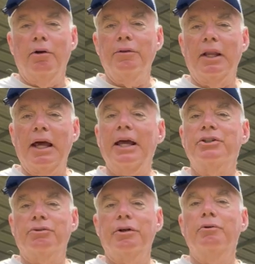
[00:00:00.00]
over the
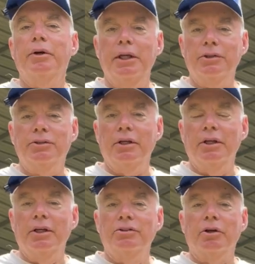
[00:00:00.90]
last 3 weeks.
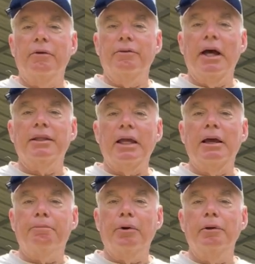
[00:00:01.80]
So we've got
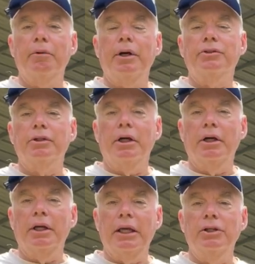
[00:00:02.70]
that pretty much
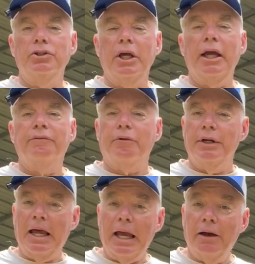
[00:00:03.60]
in check for
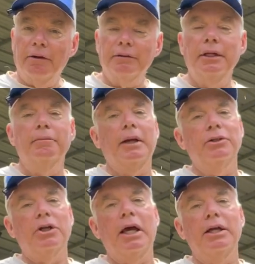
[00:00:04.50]
now. It may
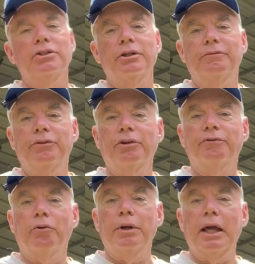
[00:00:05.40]
change in 3 or
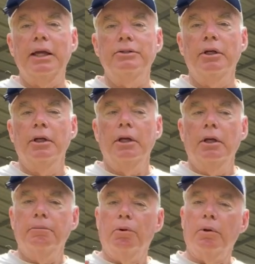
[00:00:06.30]
4 days.
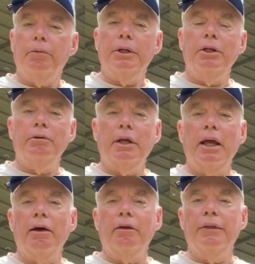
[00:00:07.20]
But what do we do
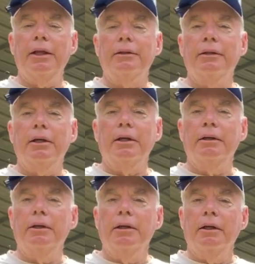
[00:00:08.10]
now that
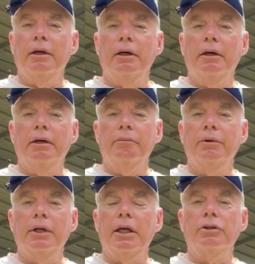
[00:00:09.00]

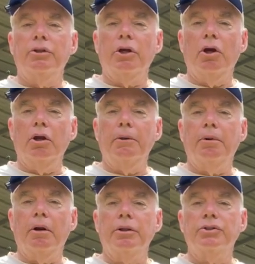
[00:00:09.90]
we're getting to the early
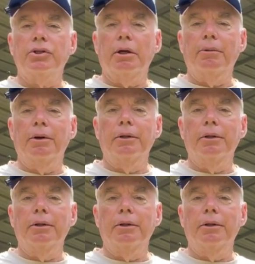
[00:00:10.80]
part of the summer?